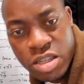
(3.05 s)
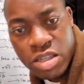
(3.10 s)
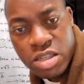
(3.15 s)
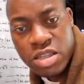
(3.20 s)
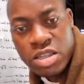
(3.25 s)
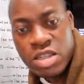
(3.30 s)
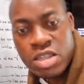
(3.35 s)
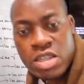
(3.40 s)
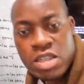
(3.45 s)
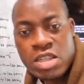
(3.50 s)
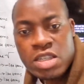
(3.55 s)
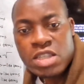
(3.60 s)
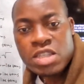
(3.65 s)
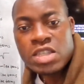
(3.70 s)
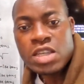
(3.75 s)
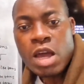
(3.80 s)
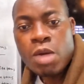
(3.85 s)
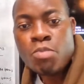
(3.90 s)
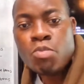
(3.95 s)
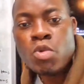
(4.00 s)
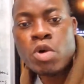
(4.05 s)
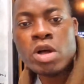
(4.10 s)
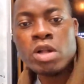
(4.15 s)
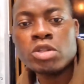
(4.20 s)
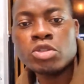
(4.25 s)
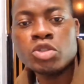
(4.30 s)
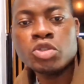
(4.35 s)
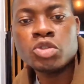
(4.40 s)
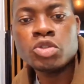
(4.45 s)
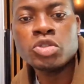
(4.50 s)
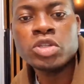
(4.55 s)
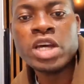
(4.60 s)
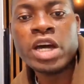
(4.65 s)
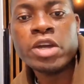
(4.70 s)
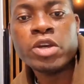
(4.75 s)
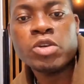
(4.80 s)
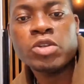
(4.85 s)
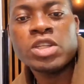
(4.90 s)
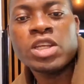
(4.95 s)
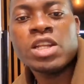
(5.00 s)
is Samuel Jude
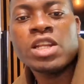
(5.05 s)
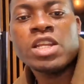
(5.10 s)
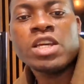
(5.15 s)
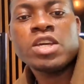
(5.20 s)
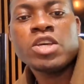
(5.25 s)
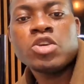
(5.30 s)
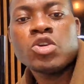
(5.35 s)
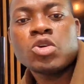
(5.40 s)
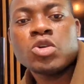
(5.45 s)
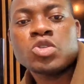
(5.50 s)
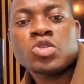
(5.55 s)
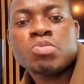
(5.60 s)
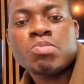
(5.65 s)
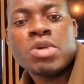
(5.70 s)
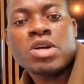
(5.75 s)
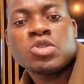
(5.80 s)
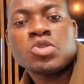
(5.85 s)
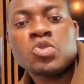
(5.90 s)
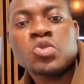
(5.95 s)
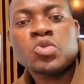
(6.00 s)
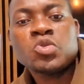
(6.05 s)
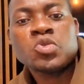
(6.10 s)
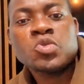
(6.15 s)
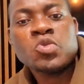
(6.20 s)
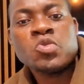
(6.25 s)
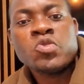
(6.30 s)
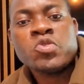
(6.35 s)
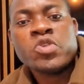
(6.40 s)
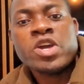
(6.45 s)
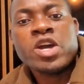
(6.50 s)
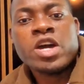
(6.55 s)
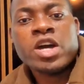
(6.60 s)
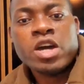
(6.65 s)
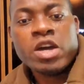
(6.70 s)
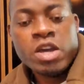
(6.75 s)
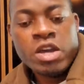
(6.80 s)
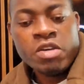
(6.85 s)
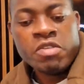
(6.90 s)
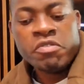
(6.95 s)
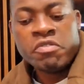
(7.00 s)
Ayodele, your Smart
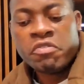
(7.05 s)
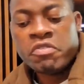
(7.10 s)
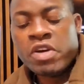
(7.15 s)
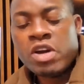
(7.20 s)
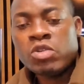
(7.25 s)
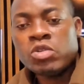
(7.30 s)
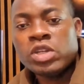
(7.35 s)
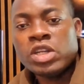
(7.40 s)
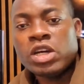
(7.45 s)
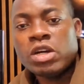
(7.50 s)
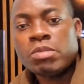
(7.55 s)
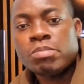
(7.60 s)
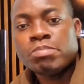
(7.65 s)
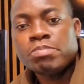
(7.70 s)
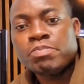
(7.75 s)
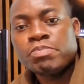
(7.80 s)
Tutorial founder.